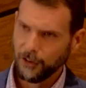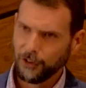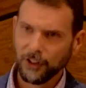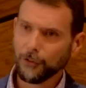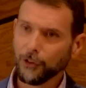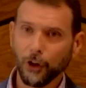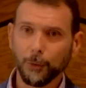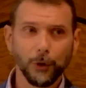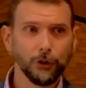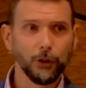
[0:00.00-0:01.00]
The stuff that
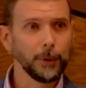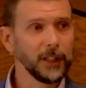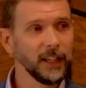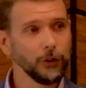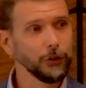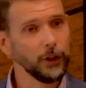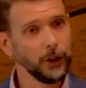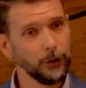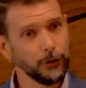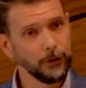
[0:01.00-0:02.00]
almost nobody else
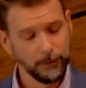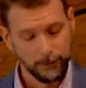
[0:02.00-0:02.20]
knows.